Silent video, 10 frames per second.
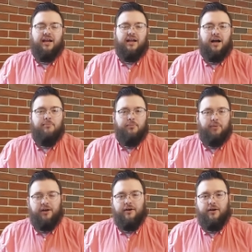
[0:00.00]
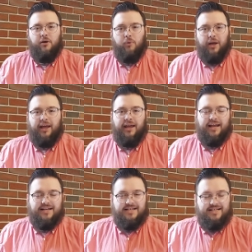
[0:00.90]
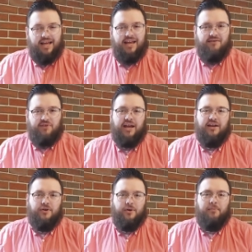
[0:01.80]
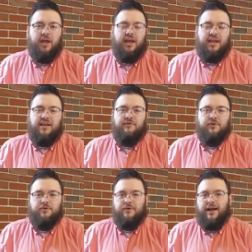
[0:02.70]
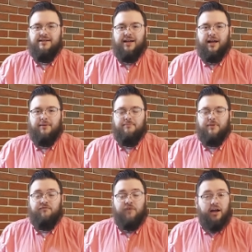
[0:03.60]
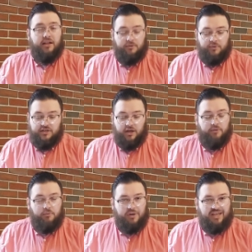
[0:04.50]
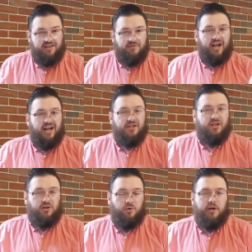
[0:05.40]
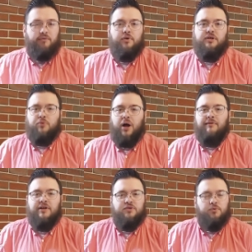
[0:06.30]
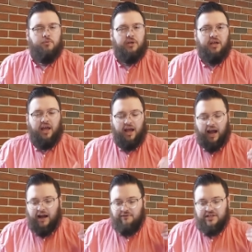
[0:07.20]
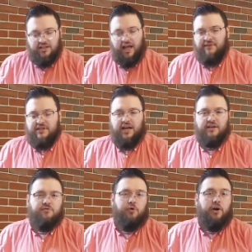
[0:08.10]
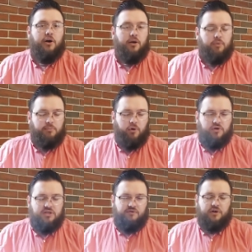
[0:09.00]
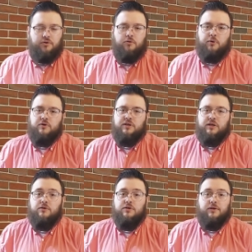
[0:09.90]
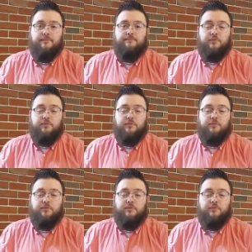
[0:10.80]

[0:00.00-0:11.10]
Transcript: and God prepared a way and saved Daniel even through that time. And finally, we saw that when we give God the glory for his providence, when we have these lifestyles of prayer and we persevere through persecution,